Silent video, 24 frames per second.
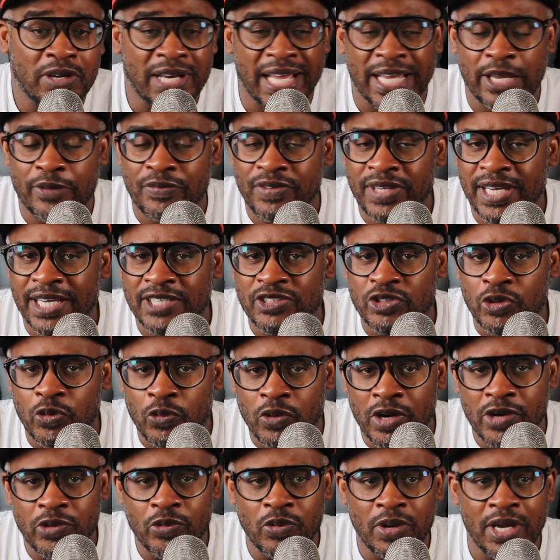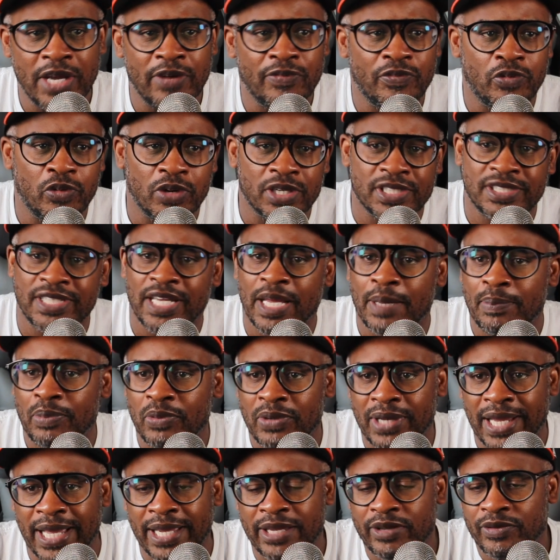like if he has a runway, for example,
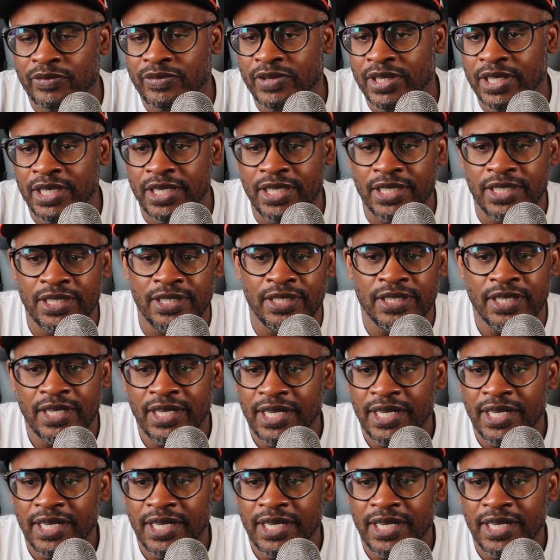like if he,